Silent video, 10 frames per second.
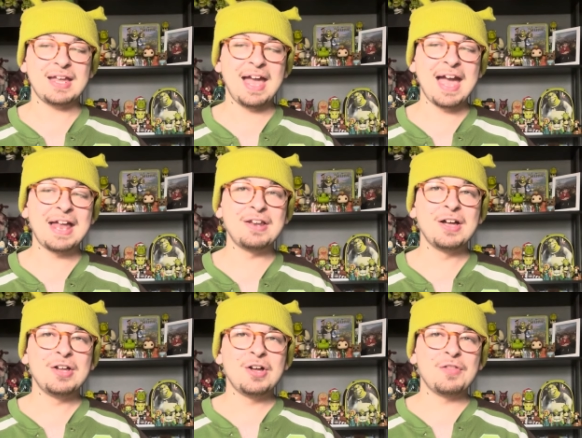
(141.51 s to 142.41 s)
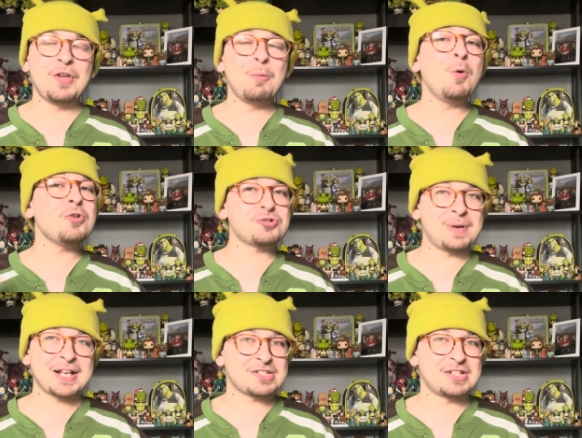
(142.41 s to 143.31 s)
And there were
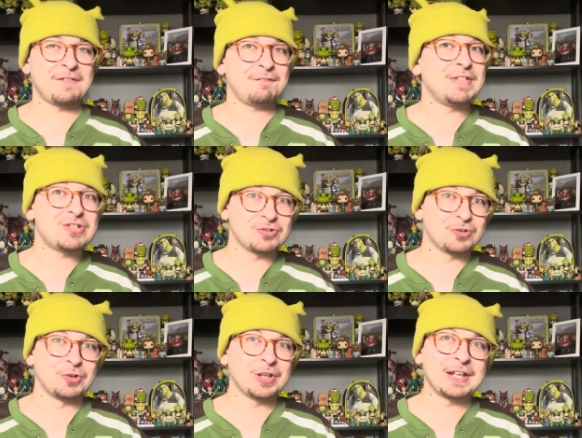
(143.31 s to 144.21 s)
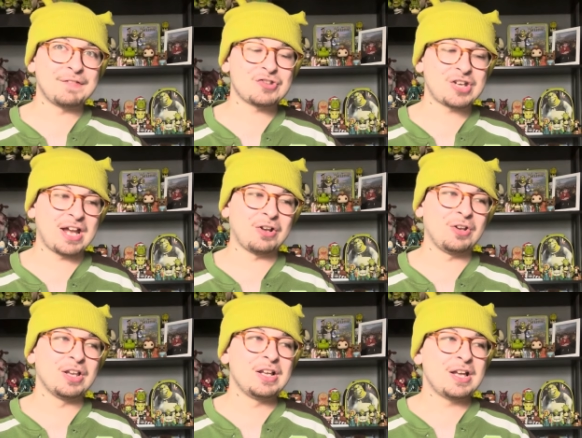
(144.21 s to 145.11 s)
Shrek stuff featured early in the channel.